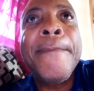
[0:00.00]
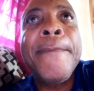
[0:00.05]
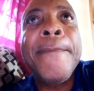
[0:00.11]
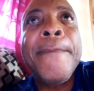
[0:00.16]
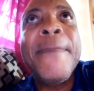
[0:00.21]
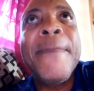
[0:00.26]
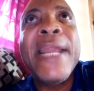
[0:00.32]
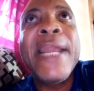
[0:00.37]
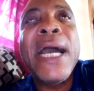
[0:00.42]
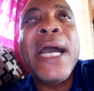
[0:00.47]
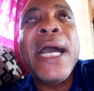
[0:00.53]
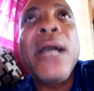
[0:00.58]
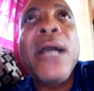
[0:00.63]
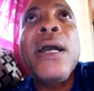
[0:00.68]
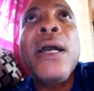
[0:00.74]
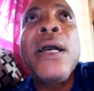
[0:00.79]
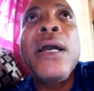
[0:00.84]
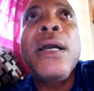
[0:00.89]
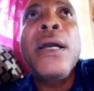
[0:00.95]
when I
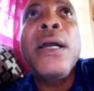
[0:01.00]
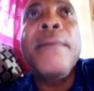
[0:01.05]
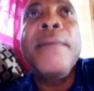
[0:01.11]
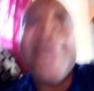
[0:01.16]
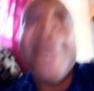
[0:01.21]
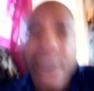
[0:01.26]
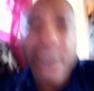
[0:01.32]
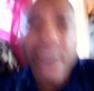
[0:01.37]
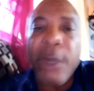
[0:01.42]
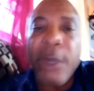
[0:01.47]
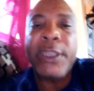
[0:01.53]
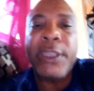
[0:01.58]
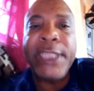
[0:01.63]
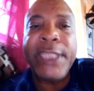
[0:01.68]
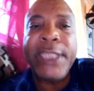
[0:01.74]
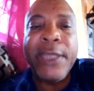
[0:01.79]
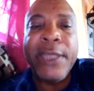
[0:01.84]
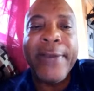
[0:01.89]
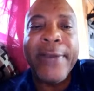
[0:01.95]
met
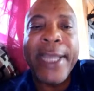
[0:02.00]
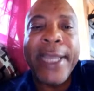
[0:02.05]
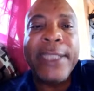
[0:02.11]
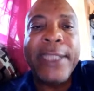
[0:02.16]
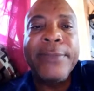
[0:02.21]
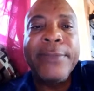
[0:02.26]
Cocotte, right?